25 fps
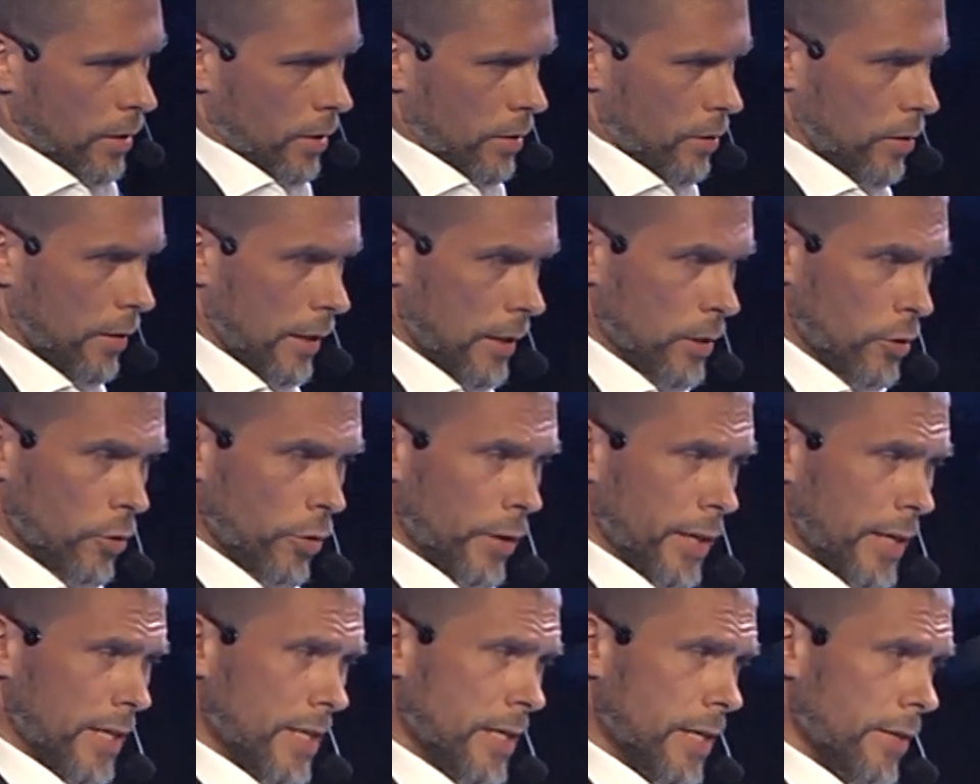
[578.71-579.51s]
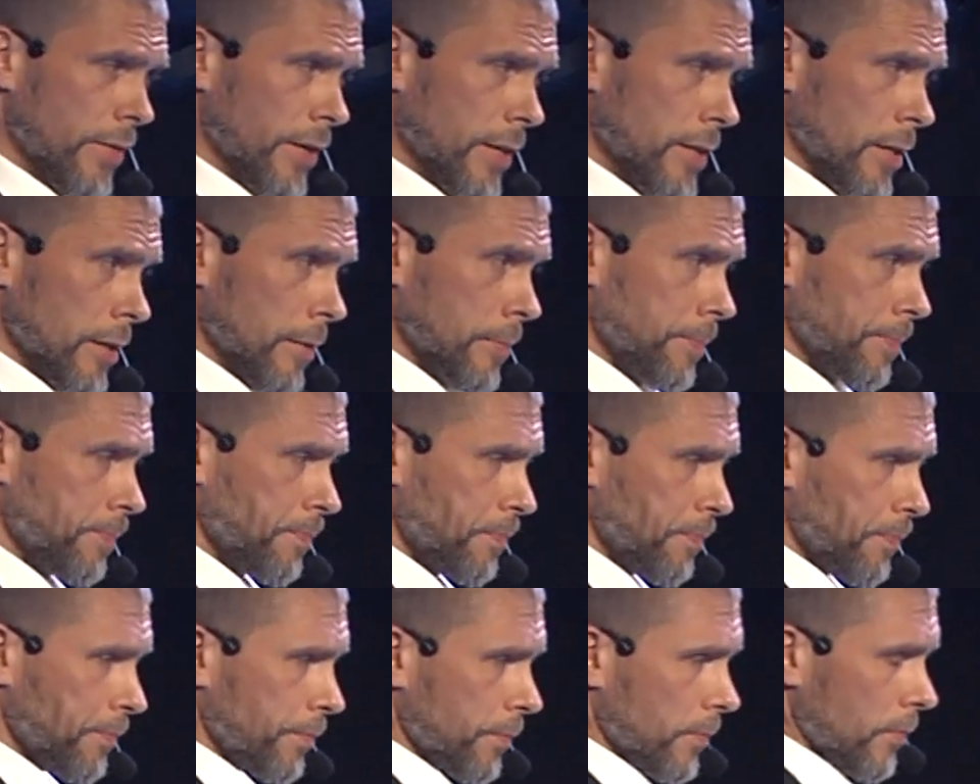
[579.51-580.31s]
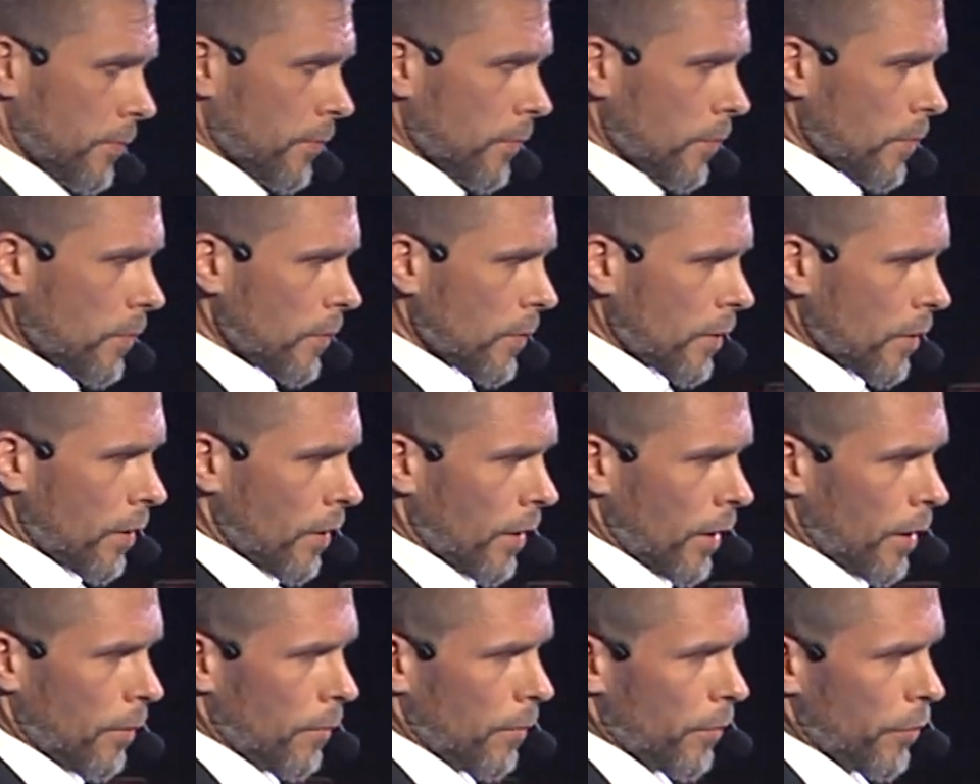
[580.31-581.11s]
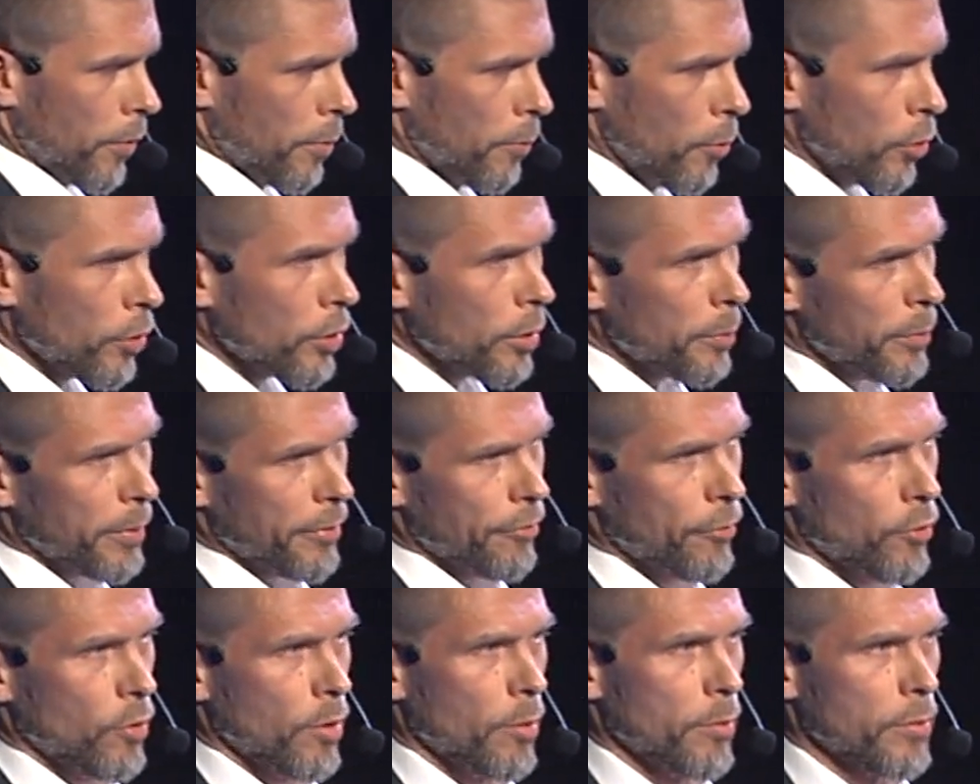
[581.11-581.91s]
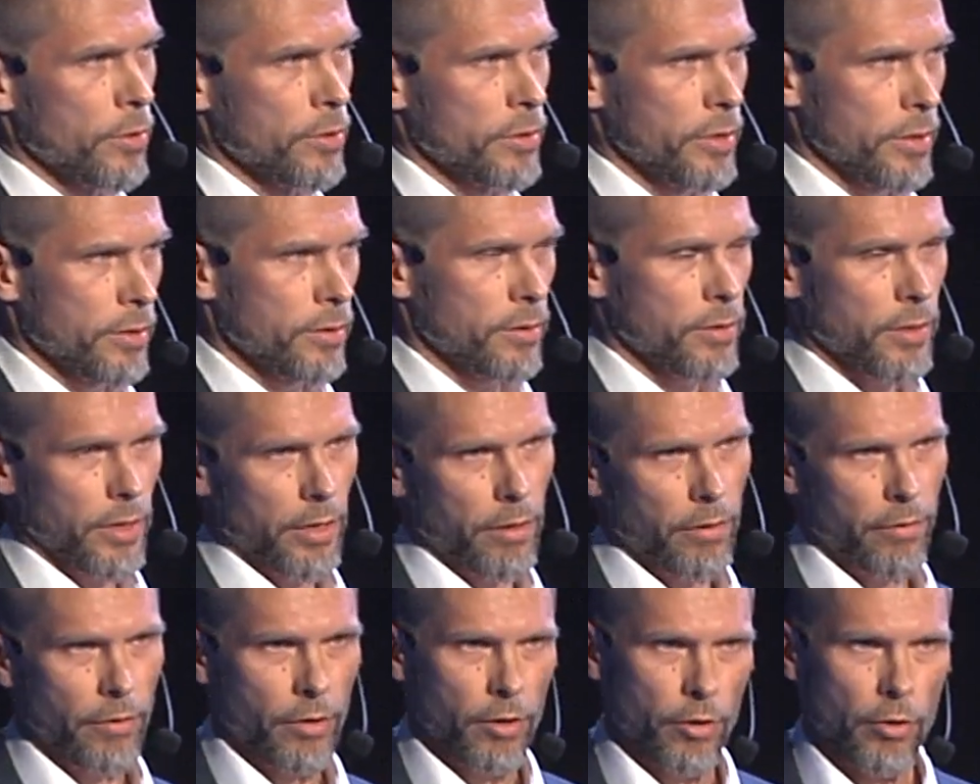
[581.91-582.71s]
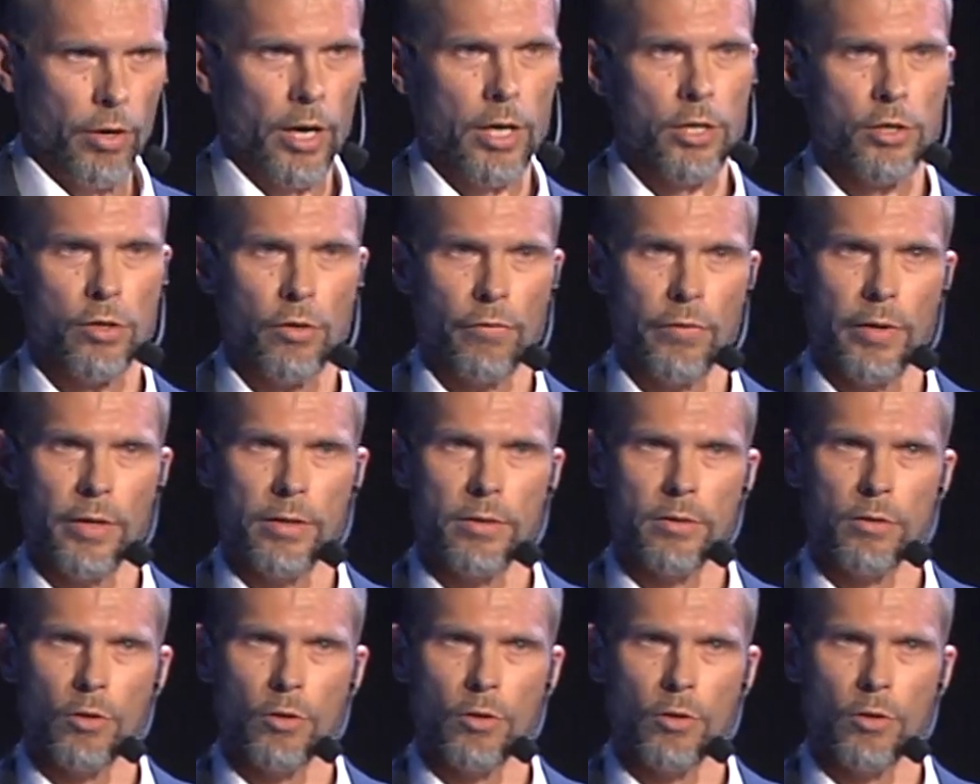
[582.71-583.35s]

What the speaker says: So that's connectivity. The model performance is kind of the crux of it.